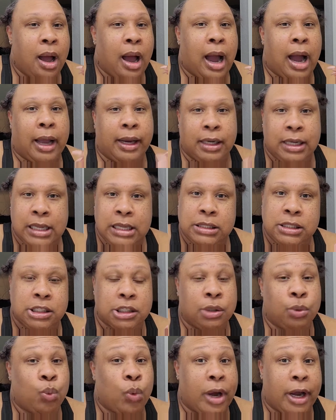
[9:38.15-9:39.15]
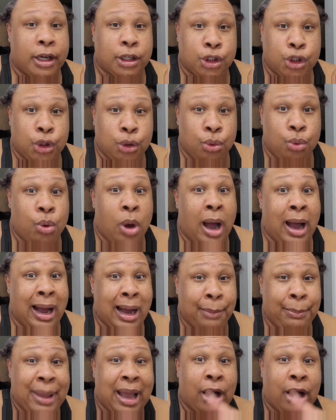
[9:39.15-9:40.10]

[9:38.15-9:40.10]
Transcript: I need somewhere to hop